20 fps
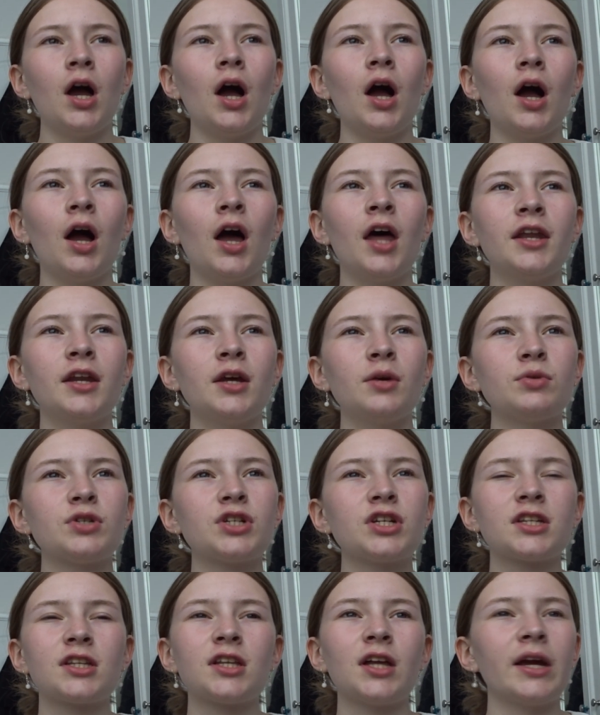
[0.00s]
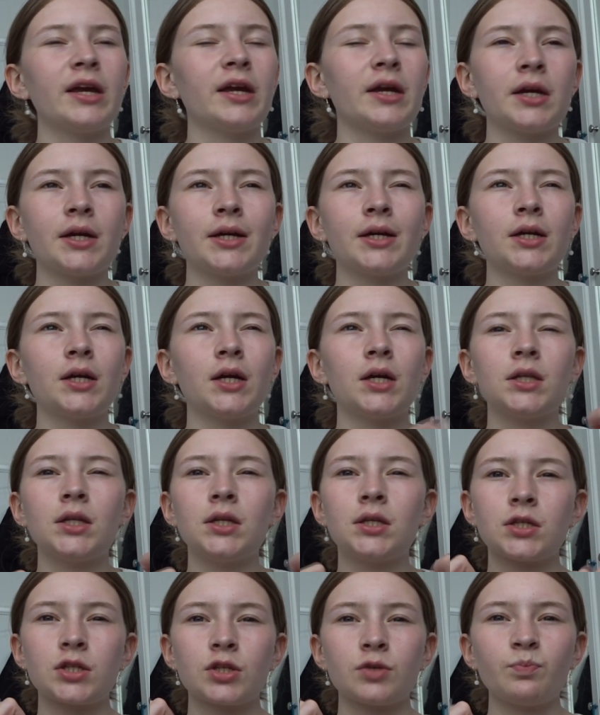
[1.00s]
and it was just like
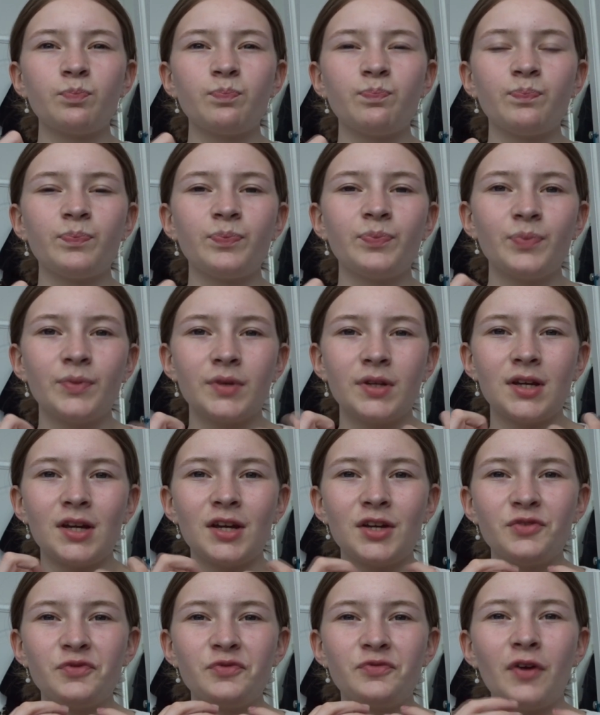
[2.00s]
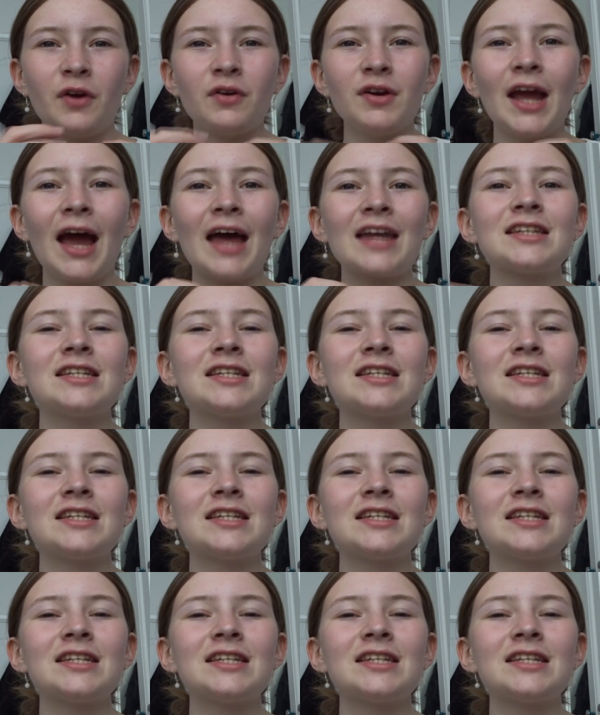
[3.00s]
this very